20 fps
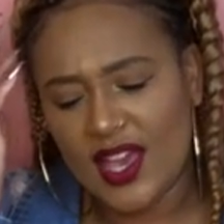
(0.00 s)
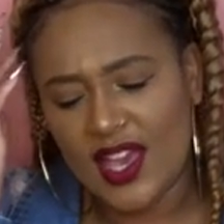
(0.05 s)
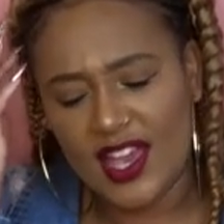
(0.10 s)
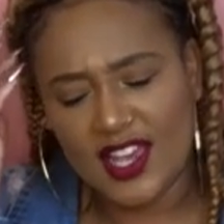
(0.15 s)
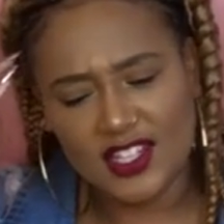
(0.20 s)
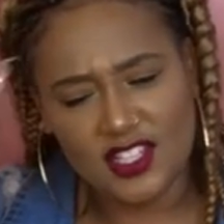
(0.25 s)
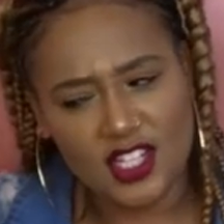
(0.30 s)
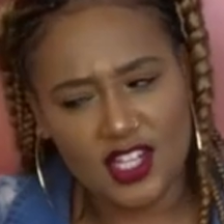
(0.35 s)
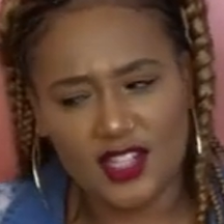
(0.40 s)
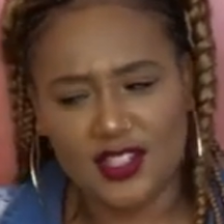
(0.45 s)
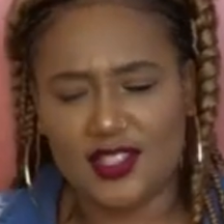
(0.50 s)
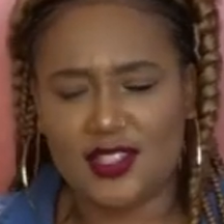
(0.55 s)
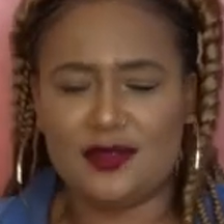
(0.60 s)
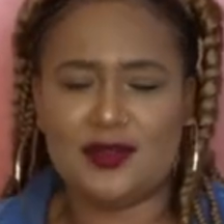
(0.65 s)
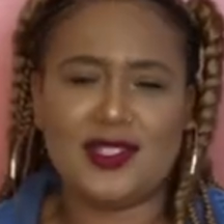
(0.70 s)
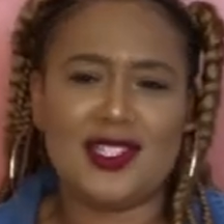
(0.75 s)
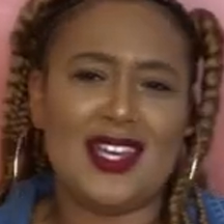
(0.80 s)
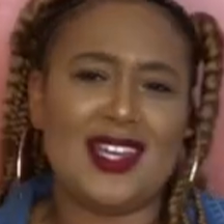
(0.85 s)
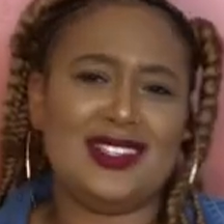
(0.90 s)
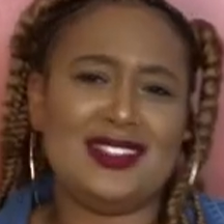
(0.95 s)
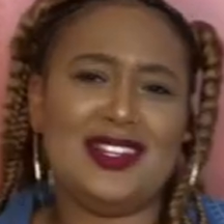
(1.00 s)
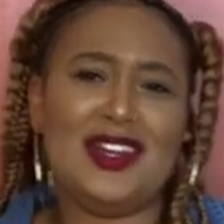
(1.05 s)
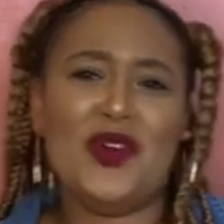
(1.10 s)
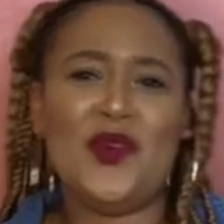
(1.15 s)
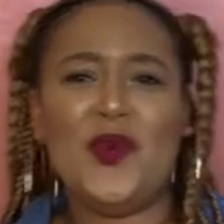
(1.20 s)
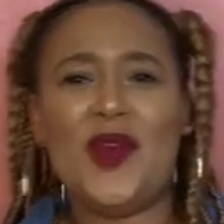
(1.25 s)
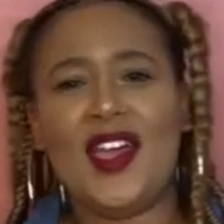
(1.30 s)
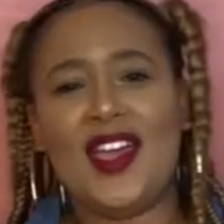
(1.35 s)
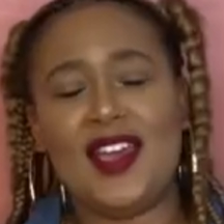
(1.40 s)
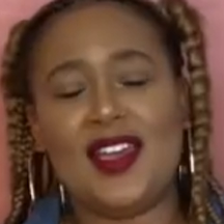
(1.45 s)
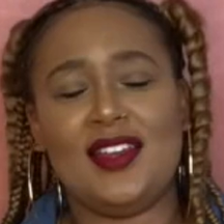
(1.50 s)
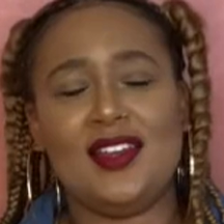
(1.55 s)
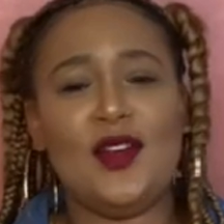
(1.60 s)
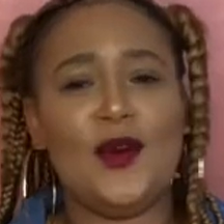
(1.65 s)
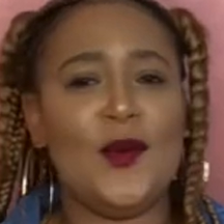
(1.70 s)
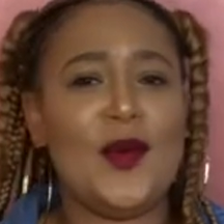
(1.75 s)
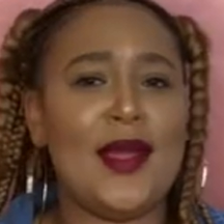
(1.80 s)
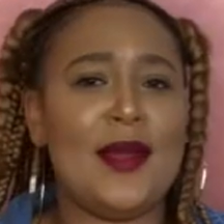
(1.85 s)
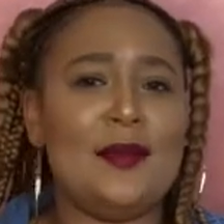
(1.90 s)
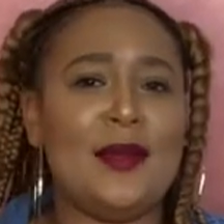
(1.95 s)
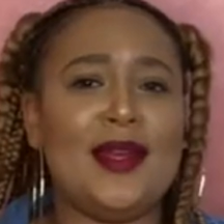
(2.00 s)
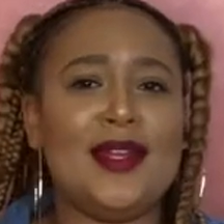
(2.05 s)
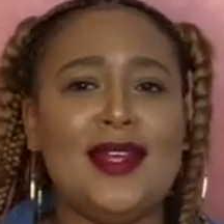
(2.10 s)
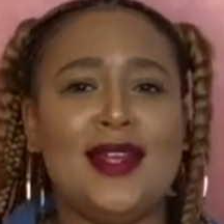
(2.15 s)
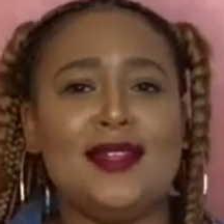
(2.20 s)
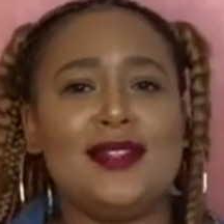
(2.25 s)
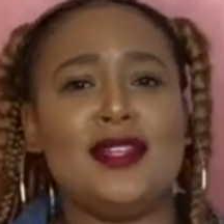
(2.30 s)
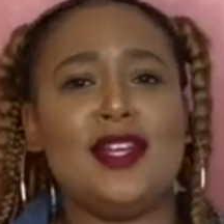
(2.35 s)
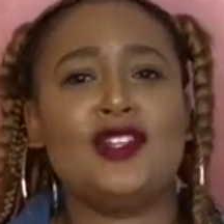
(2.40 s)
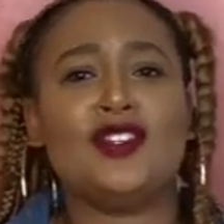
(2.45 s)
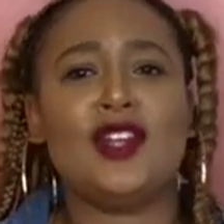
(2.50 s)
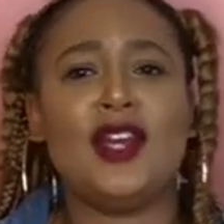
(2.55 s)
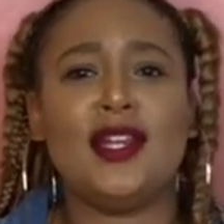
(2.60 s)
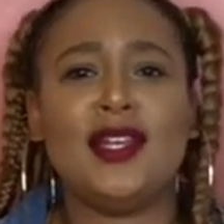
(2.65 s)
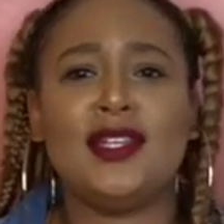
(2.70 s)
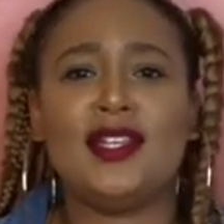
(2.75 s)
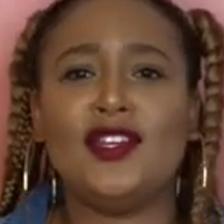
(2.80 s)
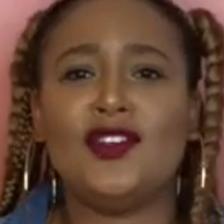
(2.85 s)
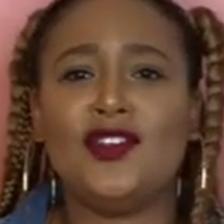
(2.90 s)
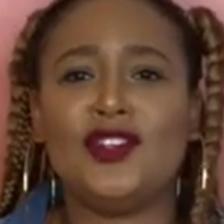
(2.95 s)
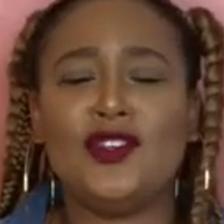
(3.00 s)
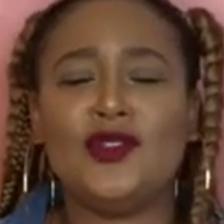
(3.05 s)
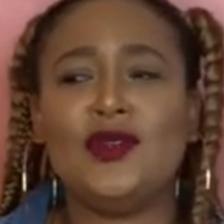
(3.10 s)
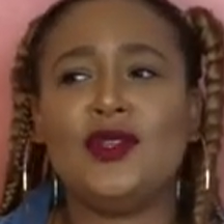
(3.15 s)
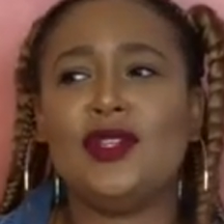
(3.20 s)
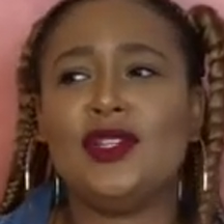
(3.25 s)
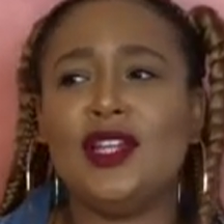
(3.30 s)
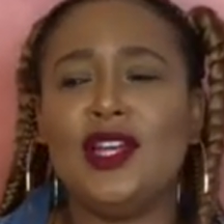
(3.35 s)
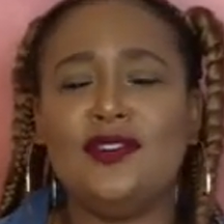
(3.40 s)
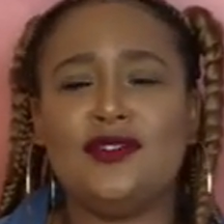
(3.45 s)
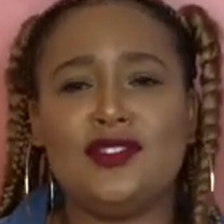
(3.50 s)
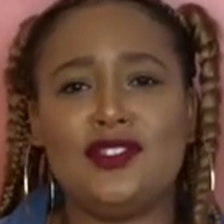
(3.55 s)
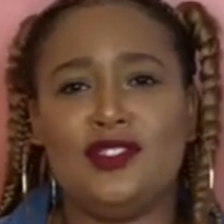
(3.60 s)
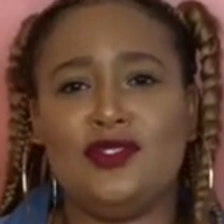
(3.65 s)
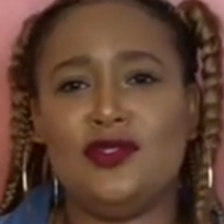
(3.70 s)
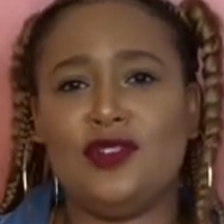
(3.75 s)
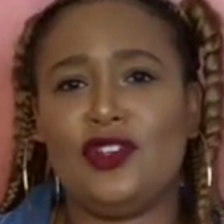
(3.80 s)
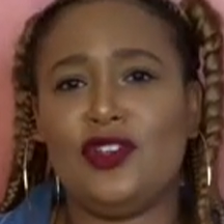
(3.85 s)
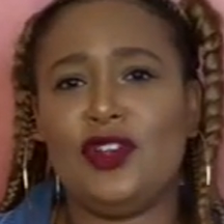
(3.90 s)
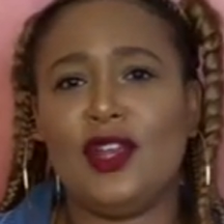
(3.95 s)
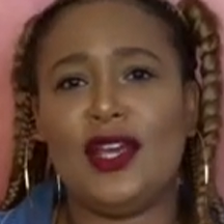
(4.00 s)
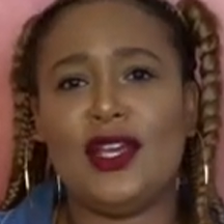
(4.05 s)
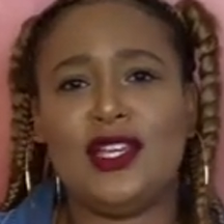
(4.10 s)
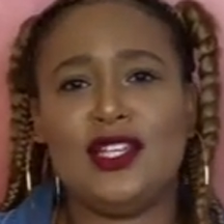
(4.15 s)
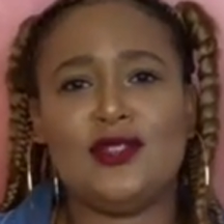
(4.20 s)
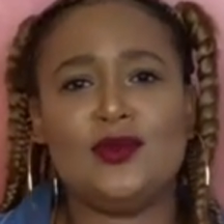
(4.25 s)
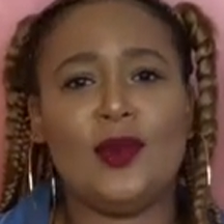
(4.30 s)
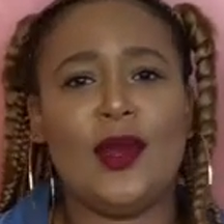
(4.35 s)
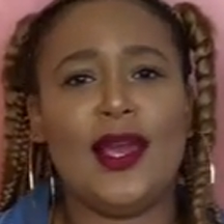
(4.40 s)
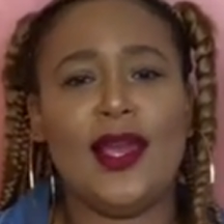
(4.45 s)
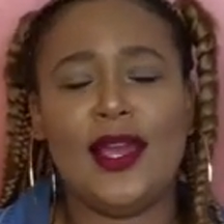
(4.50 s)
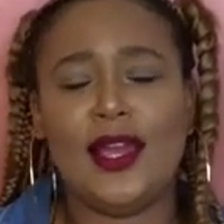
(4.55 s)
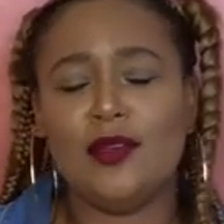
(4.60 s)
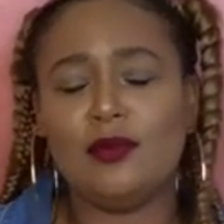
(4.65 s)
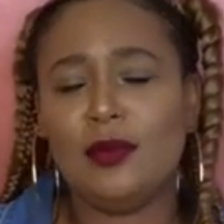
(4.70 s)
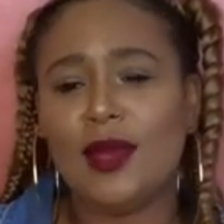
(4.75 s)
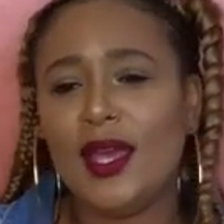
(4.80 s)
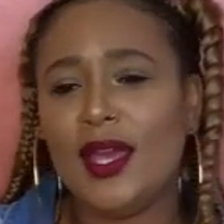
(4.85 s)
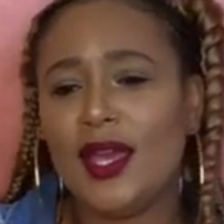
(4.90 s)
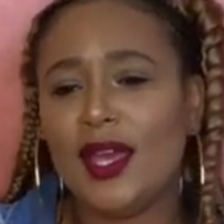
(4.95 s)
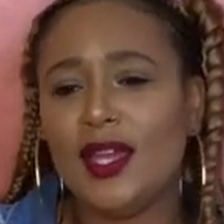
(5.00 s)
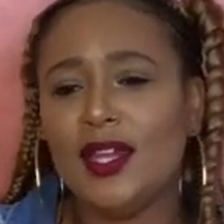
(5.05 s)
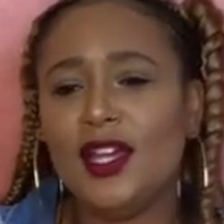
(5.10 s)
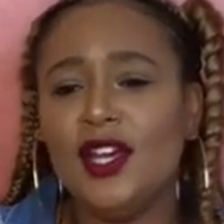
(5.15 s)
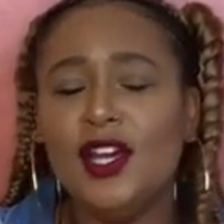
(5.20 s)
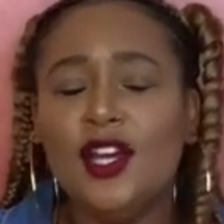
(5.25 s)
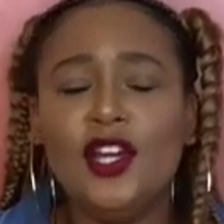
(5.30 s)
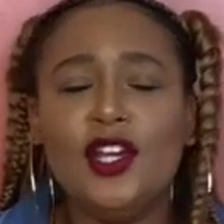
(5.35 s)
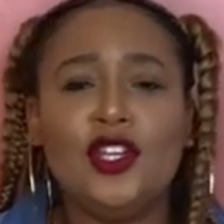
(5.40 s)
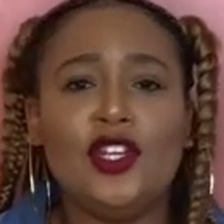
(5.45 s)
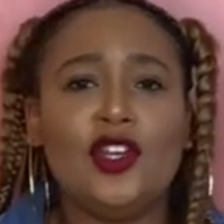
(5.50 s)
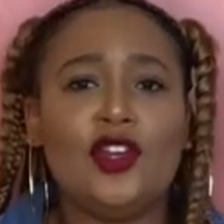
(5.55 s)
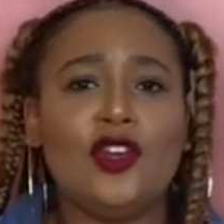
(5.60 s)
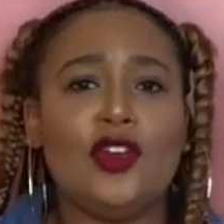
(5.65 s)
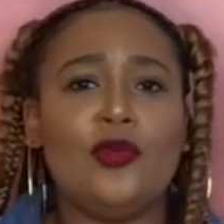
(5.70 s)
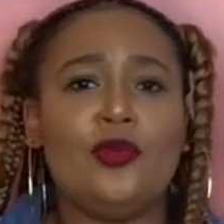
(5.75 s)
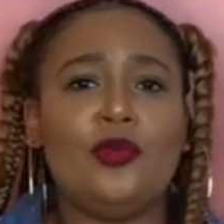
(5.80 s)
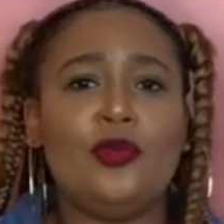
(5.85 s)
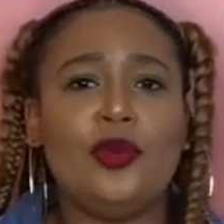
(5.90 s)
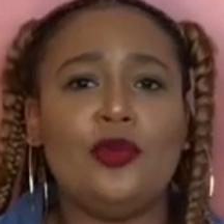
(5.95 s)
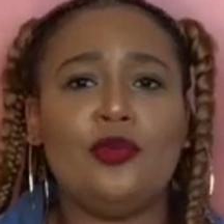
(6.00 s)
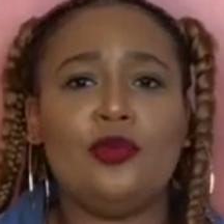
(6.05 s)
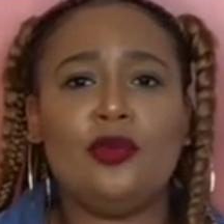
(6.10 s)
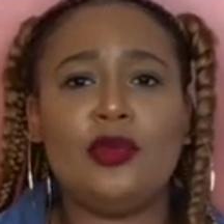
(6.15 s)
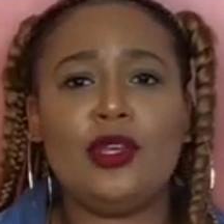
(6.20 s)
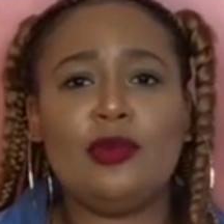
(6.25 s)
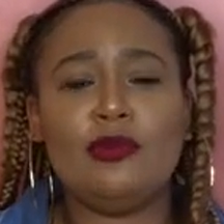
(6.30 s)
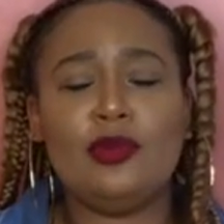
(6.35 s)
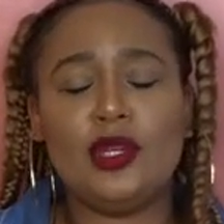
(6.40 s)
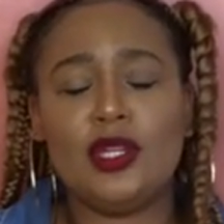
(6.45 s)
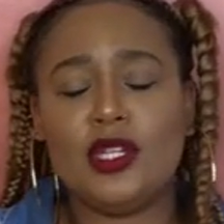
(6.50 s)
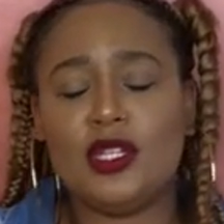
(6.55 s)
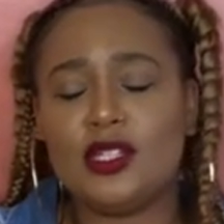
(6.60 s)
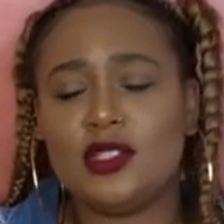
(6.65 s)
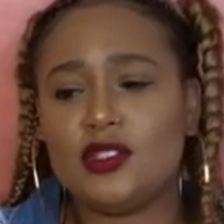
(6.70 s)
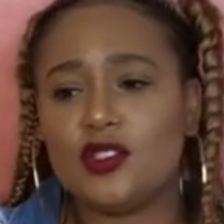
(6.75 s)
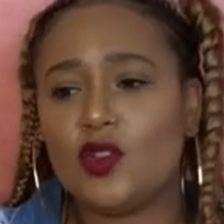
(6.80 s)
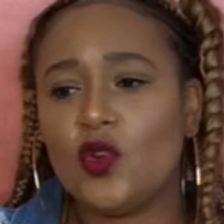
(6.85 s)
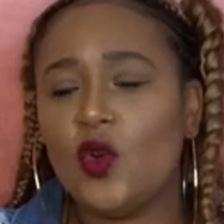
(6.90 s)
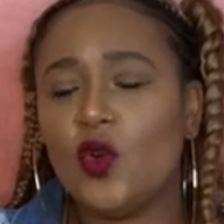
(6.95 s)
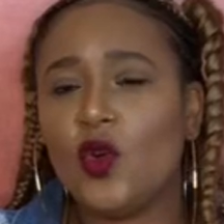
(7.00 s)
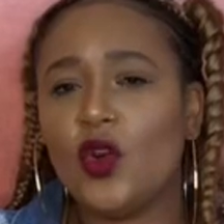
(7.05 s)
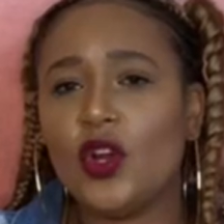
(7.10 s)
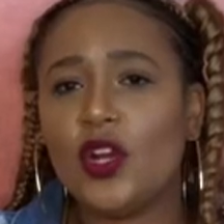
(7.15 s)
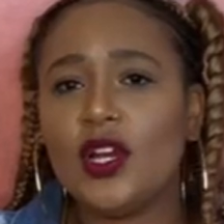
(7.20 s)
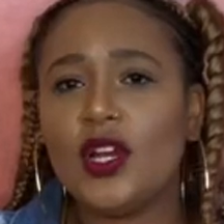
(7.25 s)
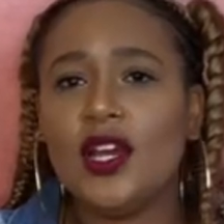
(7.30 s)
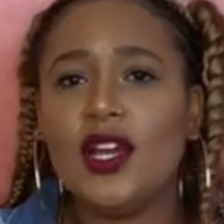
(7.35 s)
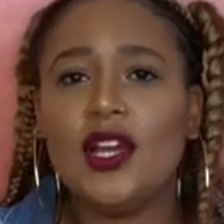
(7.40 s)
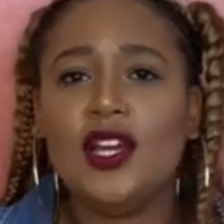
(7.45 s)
And Jonathan was like, no way. My dad's not trying to kill you. He loves you. You're like his right-hand man. You're being put in his court.